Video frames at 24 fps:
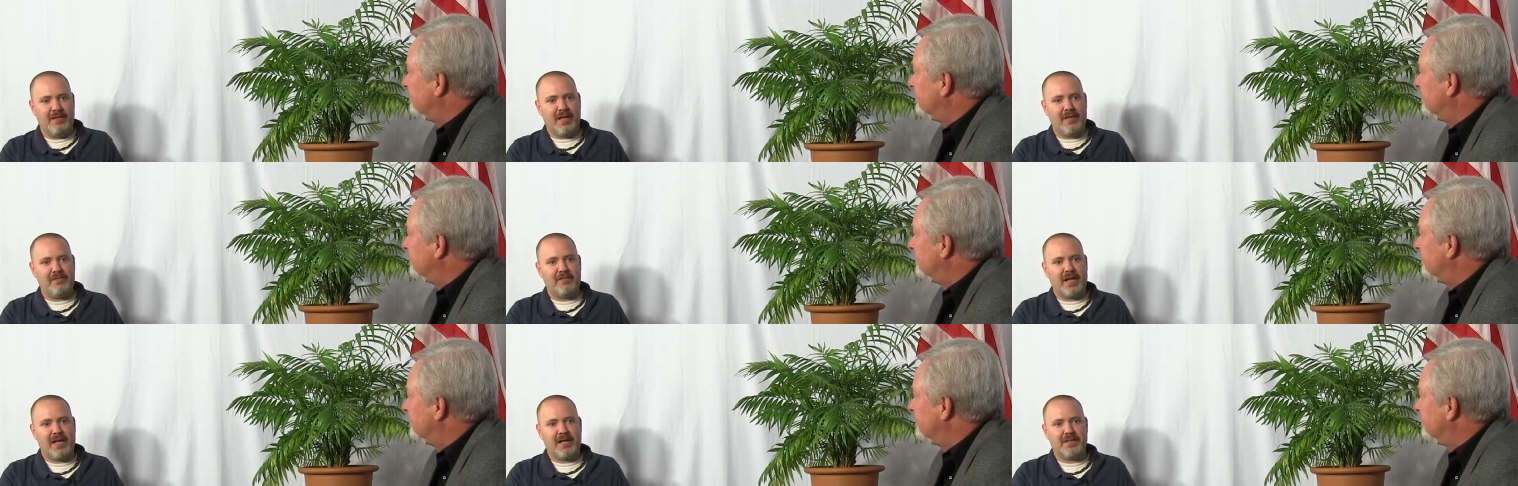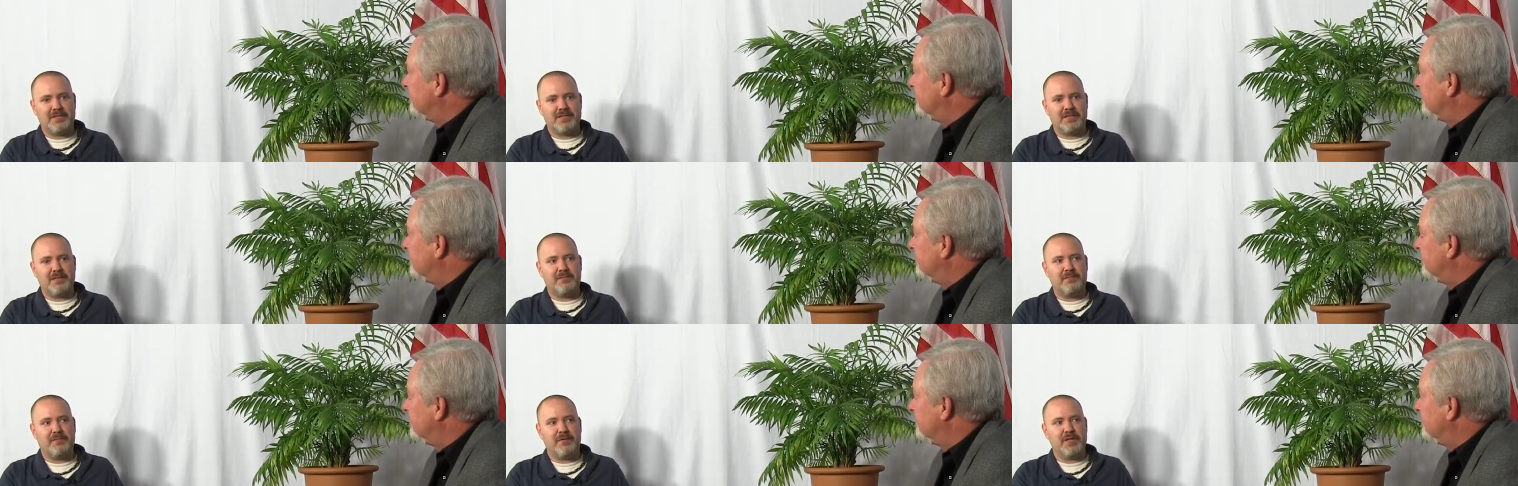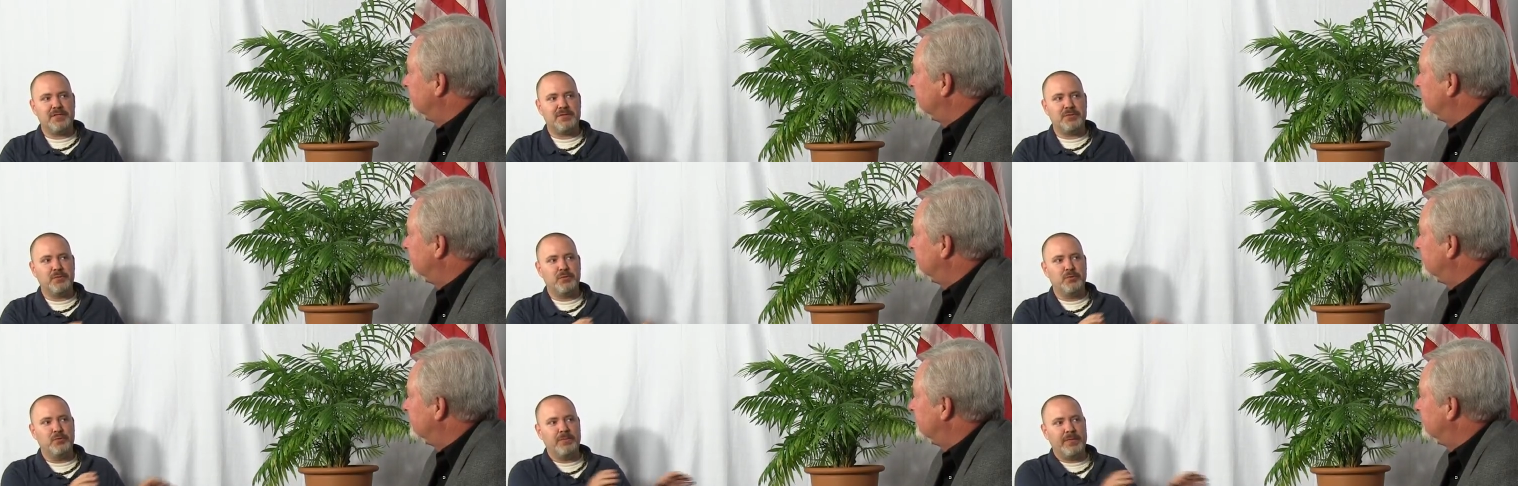Speaker 1: I've got some
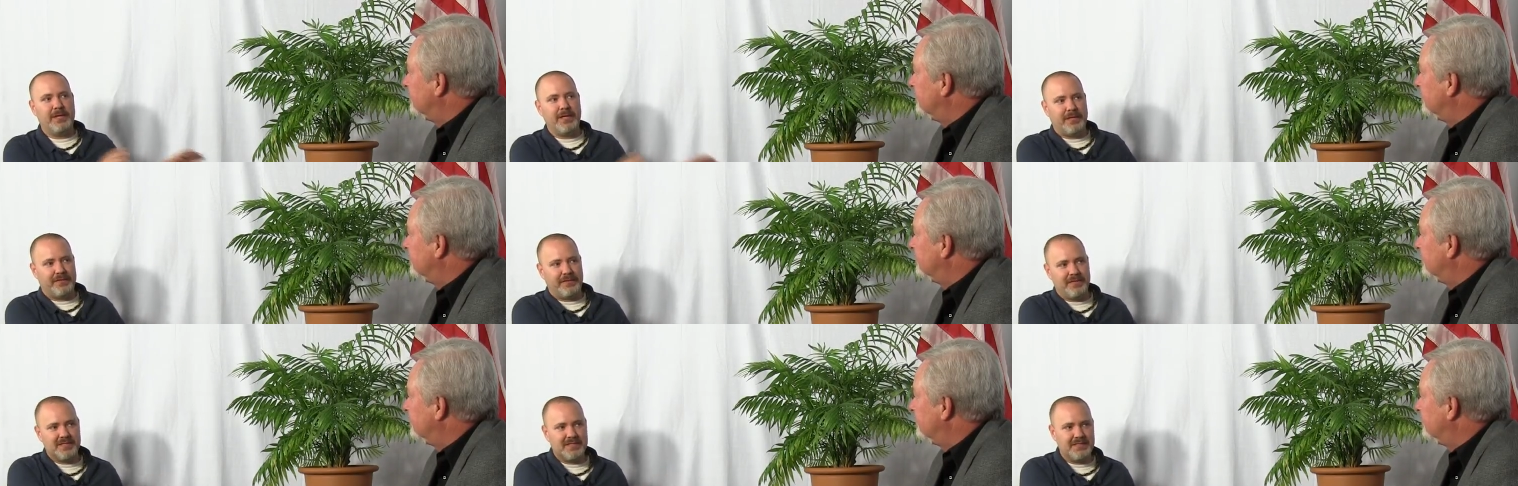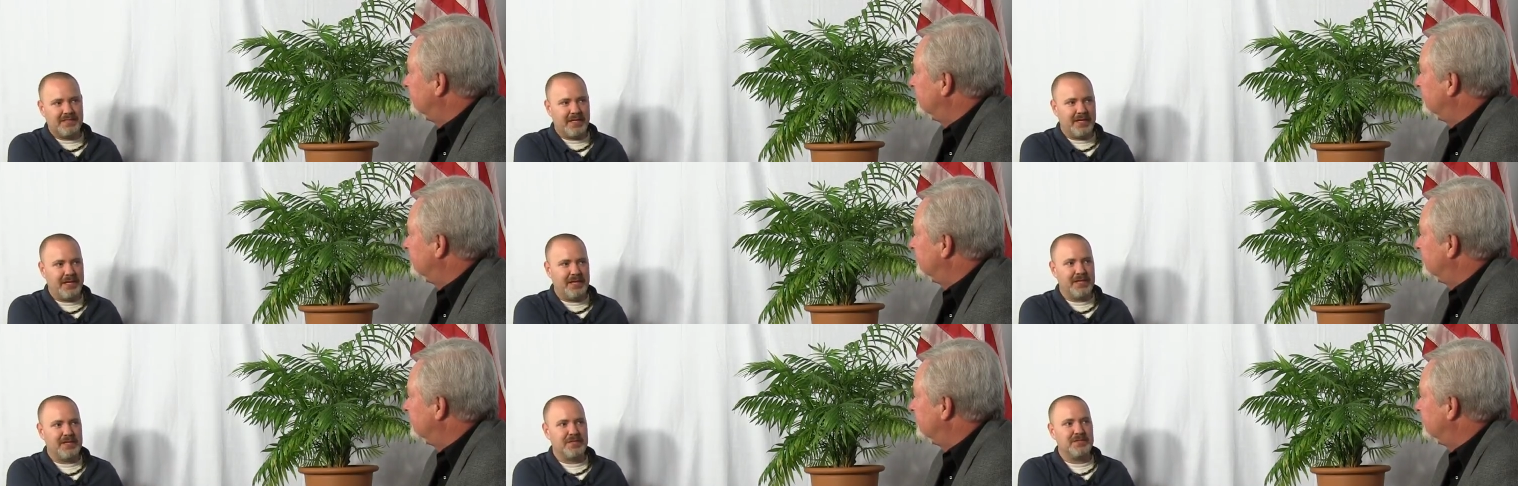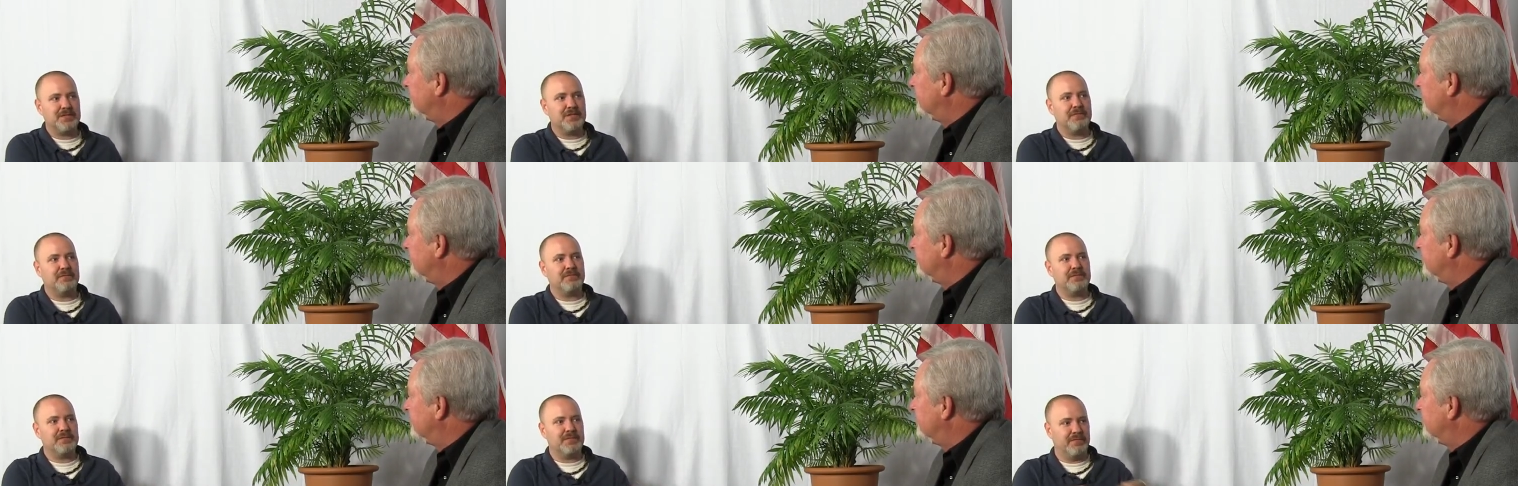friends who knew me at this stage,